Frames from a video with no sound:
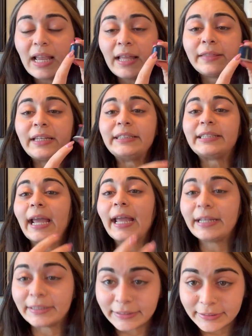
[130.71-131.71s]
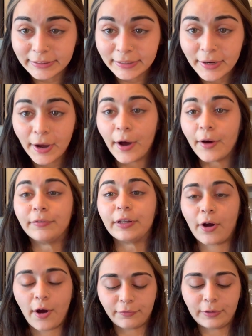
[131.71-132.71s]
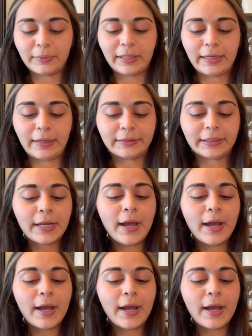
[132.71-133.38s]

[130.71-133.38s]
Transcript: the taste of the coffee plant.